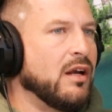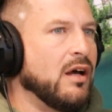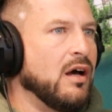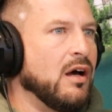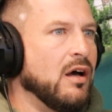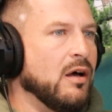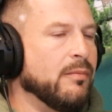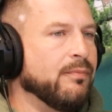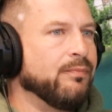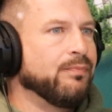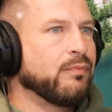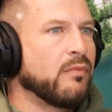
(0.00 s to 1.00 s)

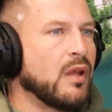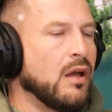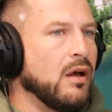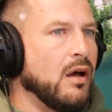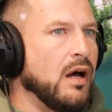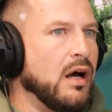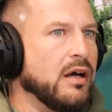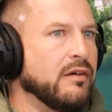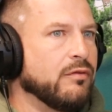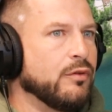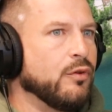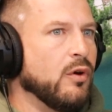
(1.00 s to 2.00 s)
I
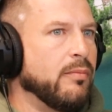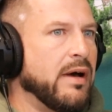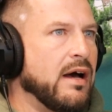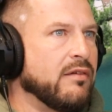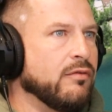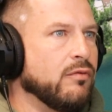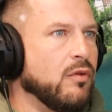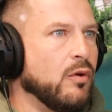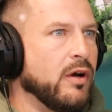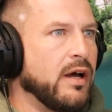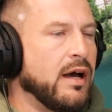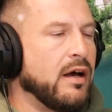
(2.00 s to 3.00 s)
grew up half in
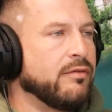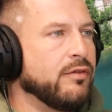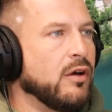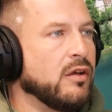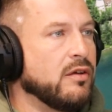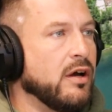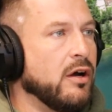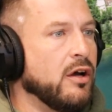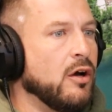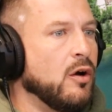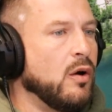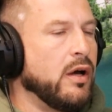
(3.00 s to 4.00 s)
Florida, half in
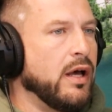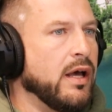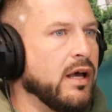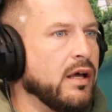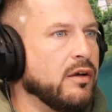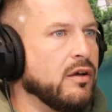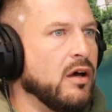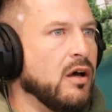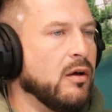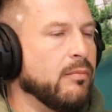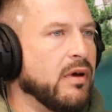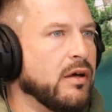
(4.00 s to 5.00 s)
Ontario, and
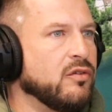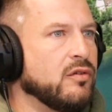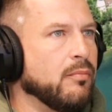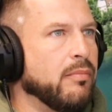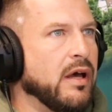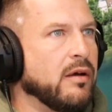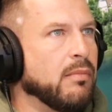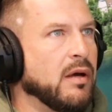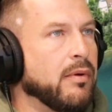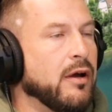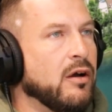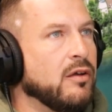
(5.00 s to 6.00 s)
I used to beg my
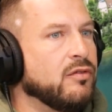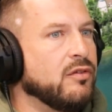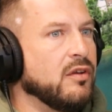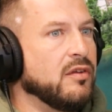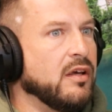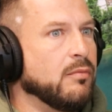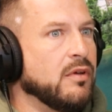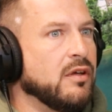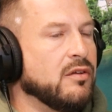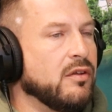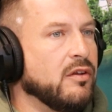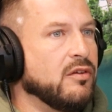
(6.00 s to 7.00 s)
parents to take me
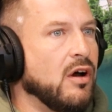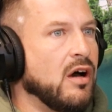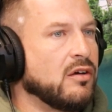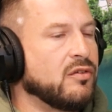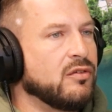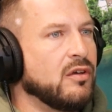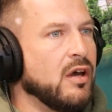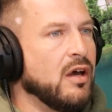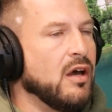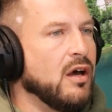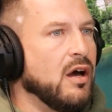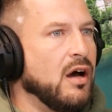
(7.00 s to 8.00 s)
to the docks
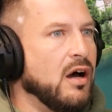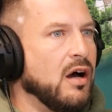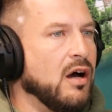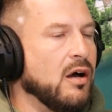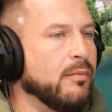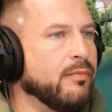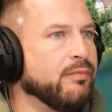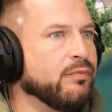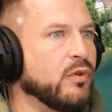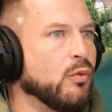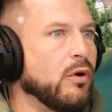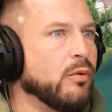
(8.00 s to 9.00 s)

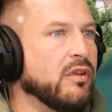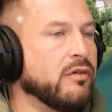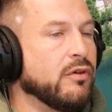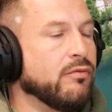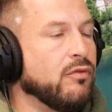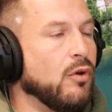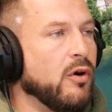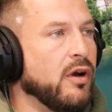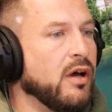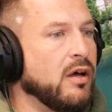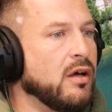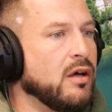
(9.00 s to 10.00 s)
where we lived in Florida